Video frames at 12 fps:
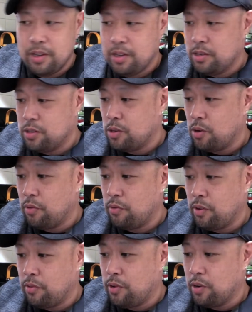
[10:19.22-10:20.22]
So
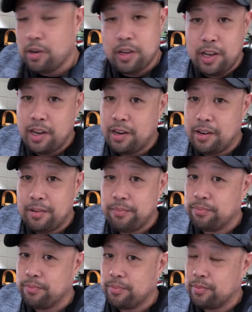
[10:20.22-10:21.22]
if you're gonna get
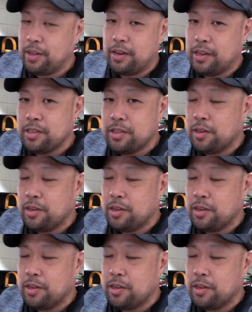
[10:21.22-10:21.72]
a nice